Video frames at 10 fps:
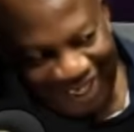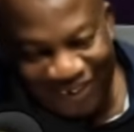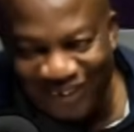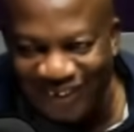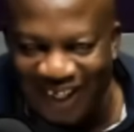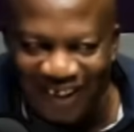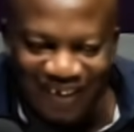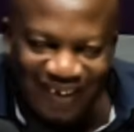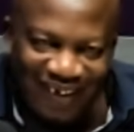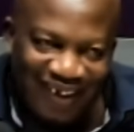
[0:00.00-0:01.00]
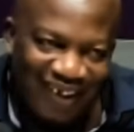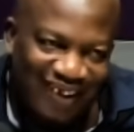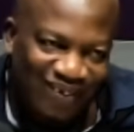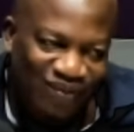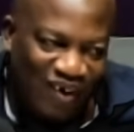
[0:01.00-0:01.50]
And so
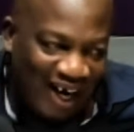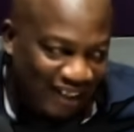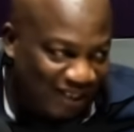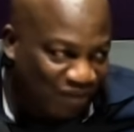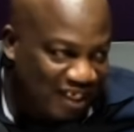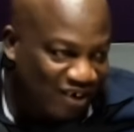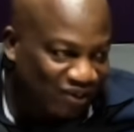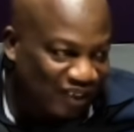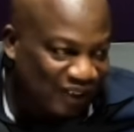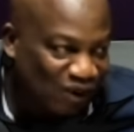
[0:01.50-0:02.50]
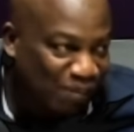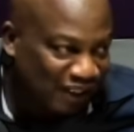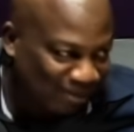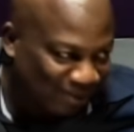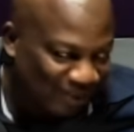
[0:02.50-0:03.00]
for us, if it's not
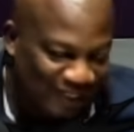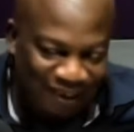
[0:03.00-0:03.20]
possible.